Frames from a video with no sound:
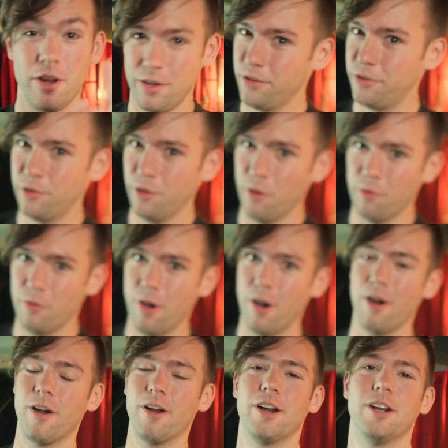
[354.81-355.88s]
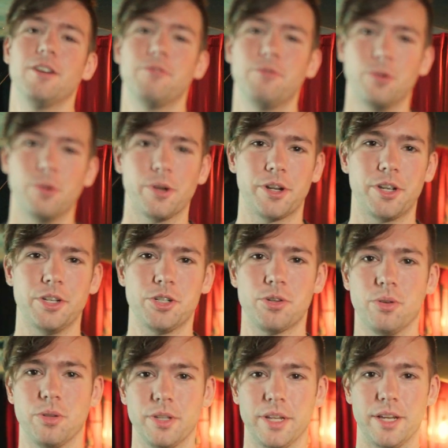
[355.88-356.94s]
so far for
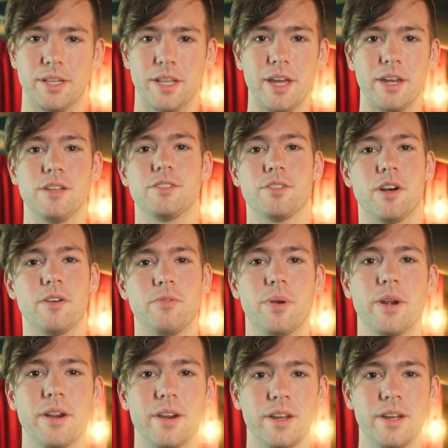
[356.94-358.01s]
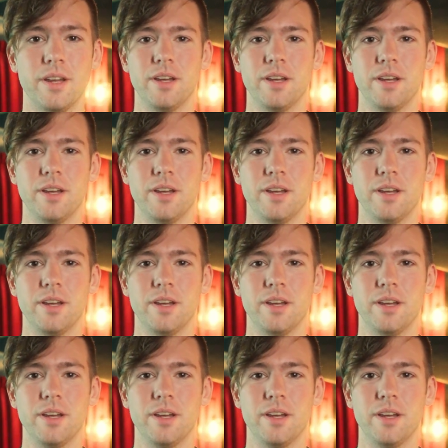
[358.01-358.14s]
controlling lighting software.